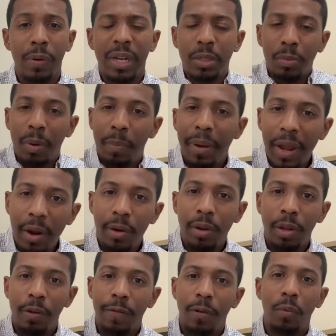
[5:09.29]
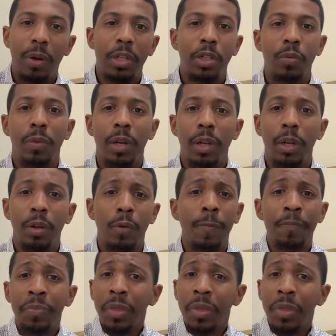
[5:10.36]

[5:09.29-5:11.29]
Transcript: is preparing you for what you want to do.